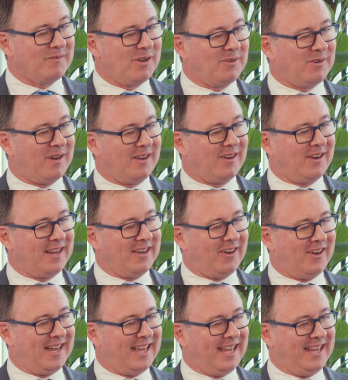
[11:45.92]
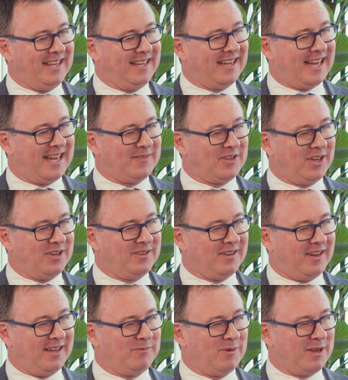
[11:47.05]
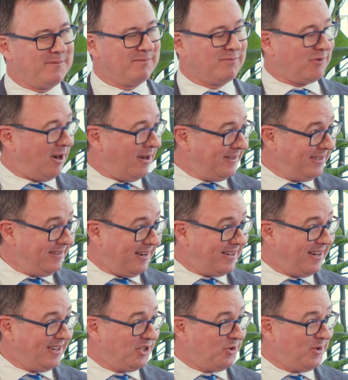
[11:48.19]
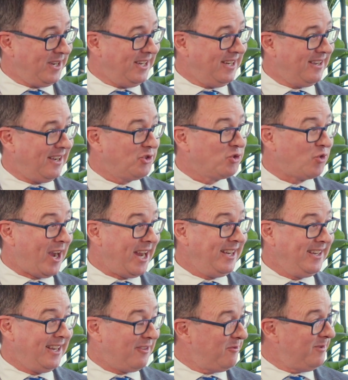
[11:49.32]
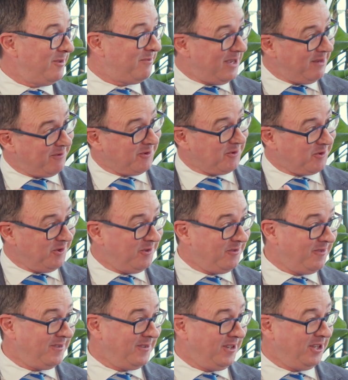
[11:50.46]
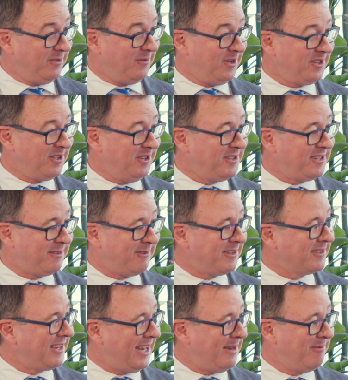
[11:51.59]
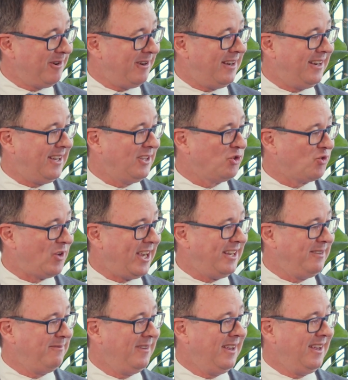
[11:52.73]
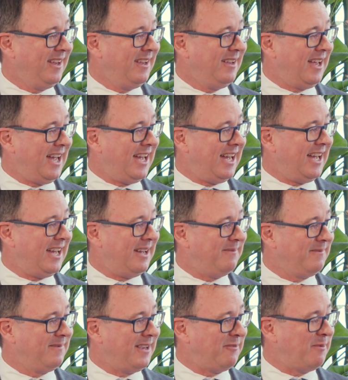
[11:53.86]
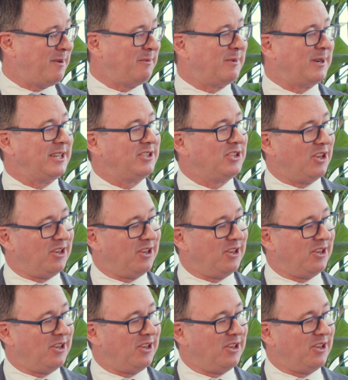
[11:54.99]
Well, I work private. I don't do I train government people through University of New South Wales, Canberra, and I train government people. What I